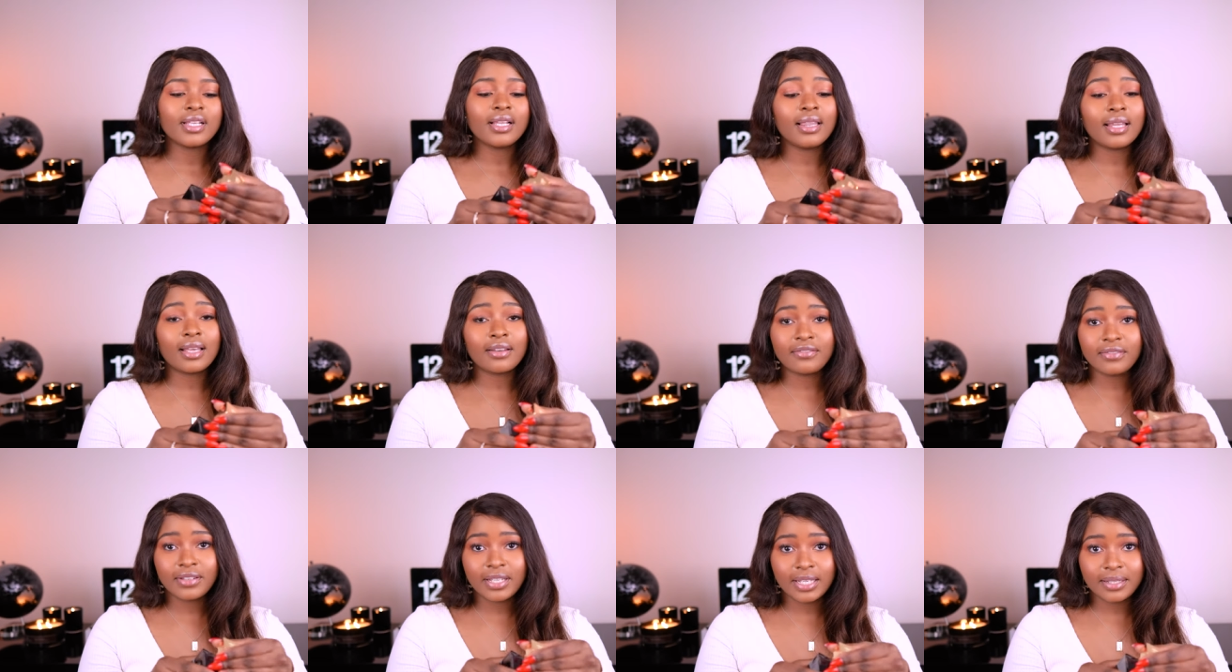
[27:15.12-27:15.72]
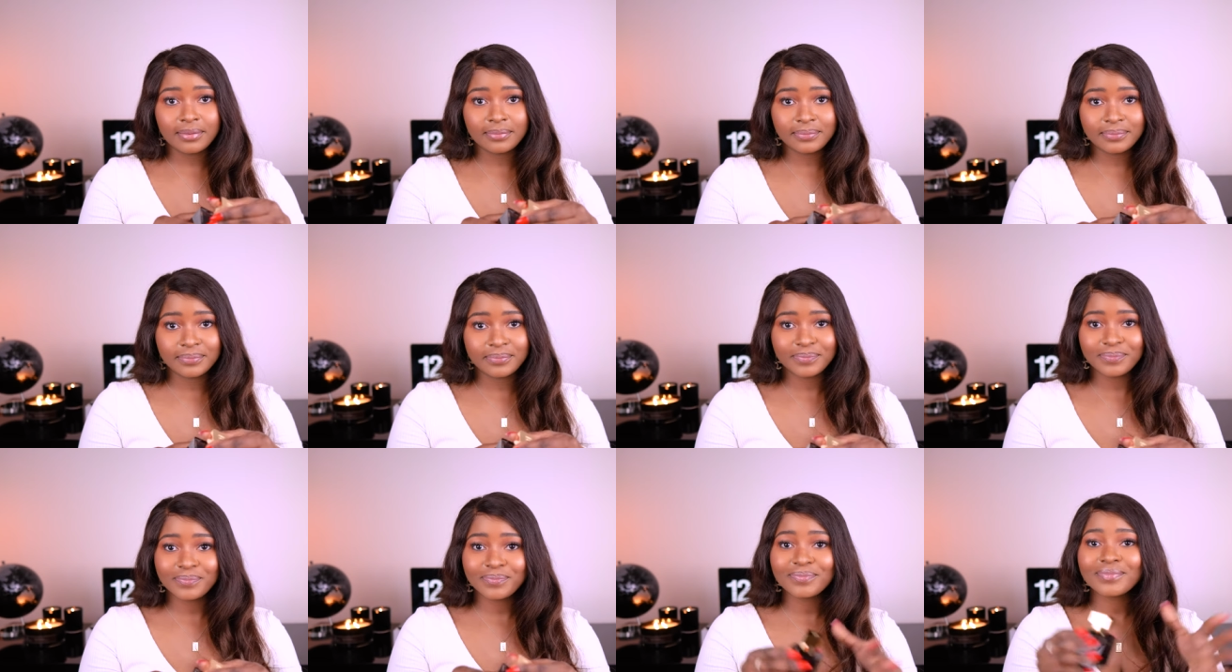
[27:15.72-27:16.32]
lovely.
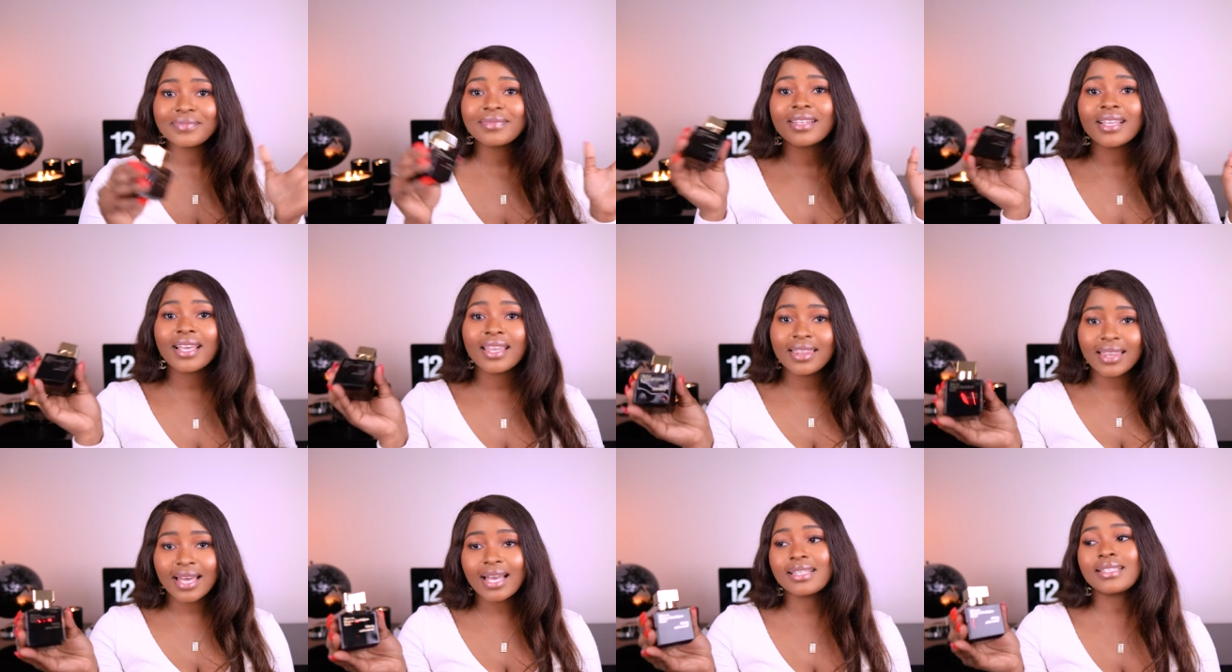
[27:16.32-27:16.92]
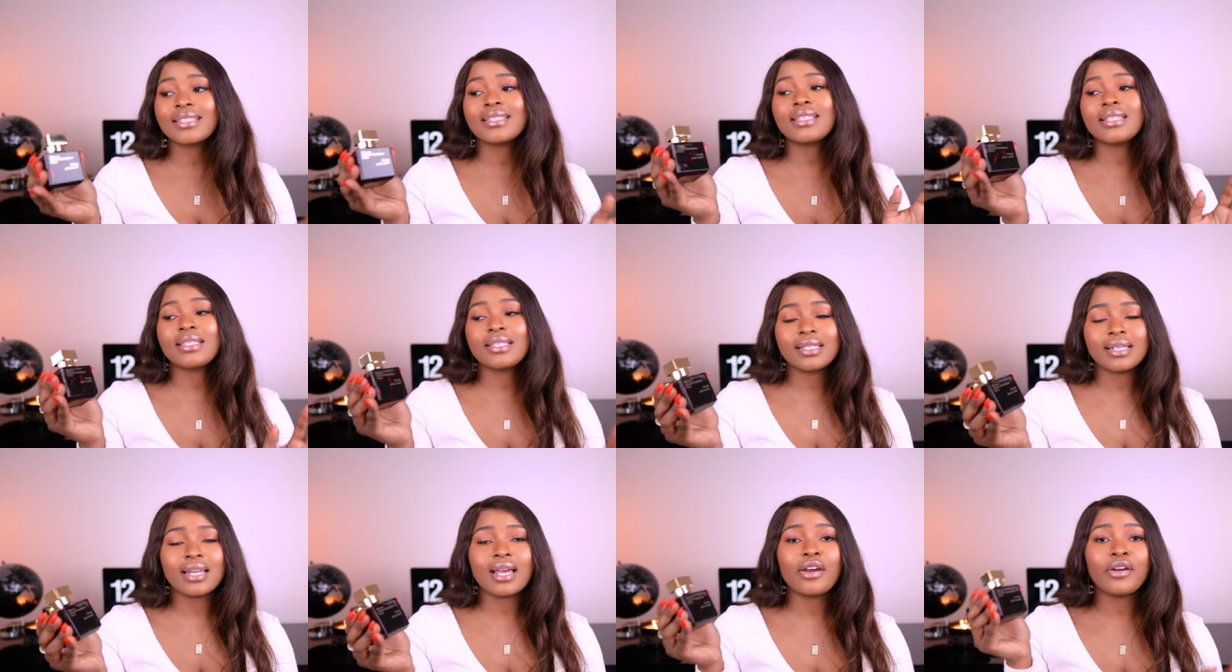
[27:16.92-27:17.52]
That's the
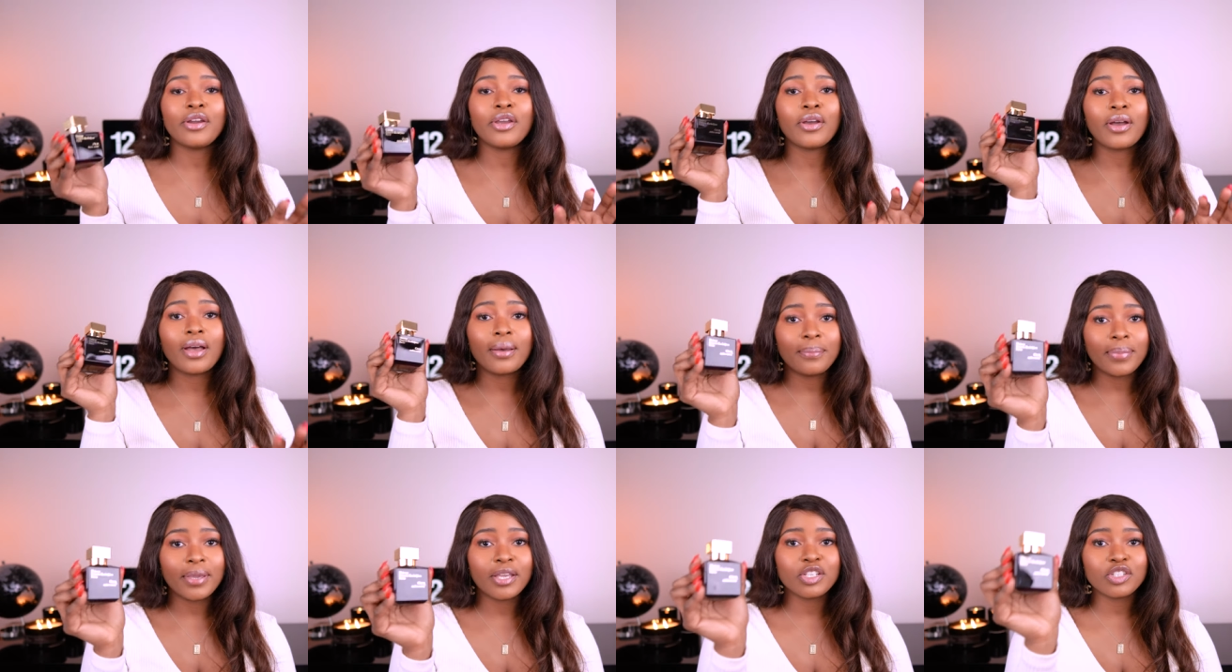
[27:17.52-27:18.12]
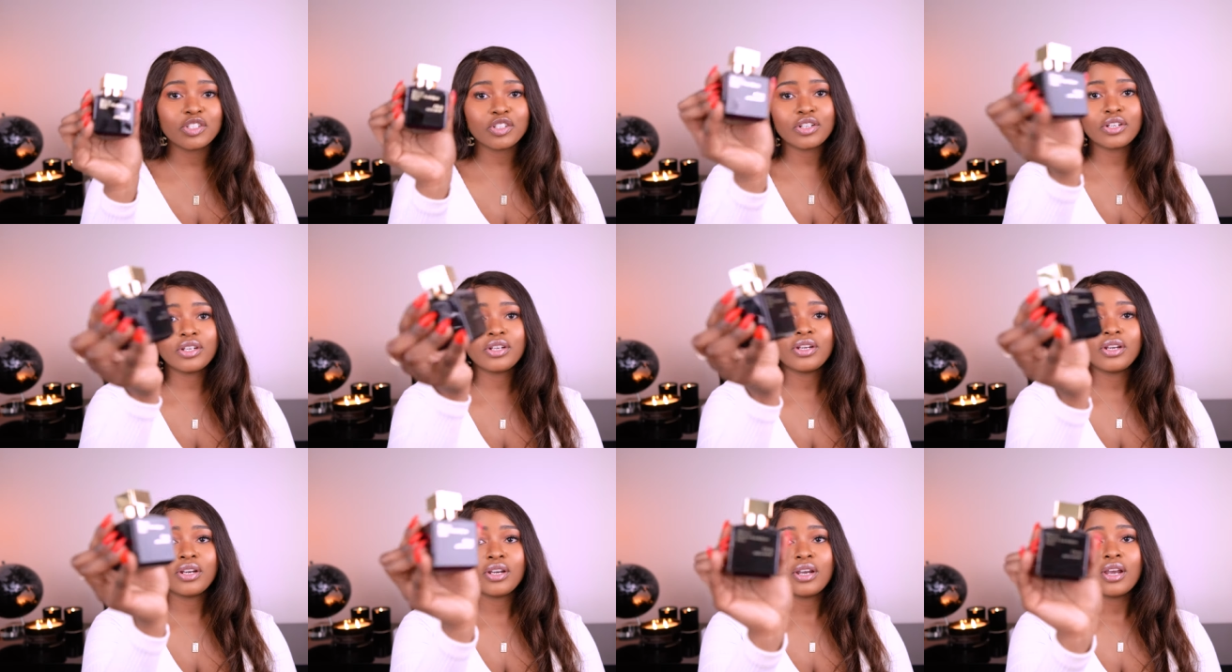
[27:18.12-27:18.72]
scenario I
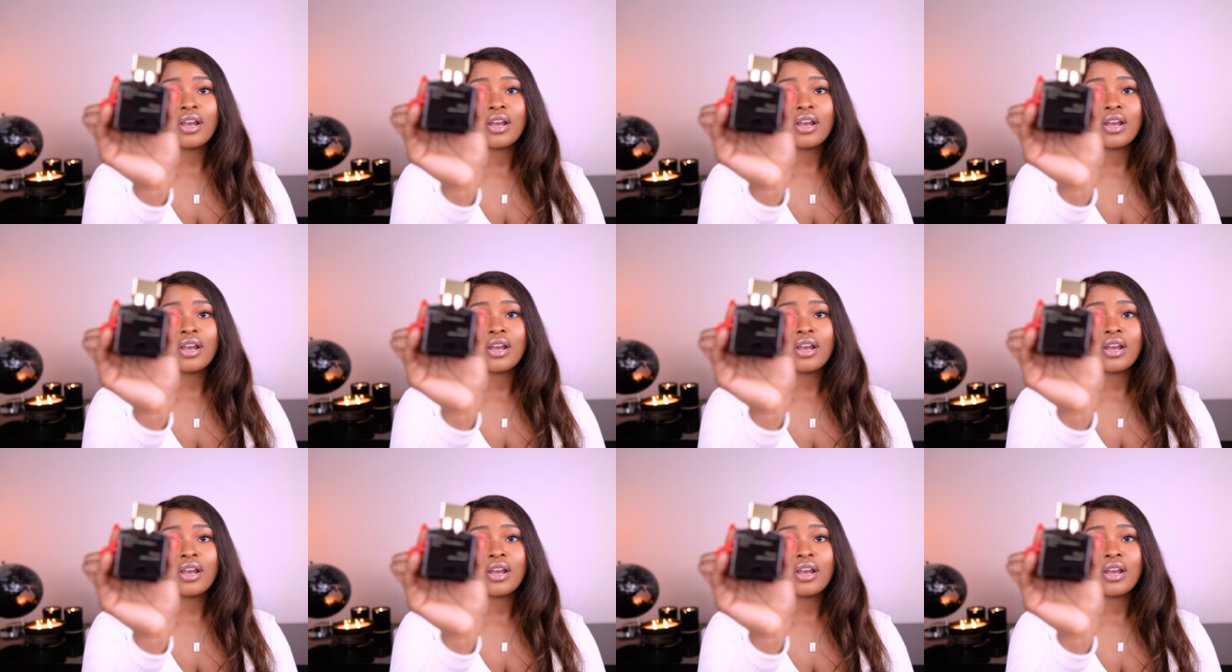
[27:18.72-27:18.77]
picture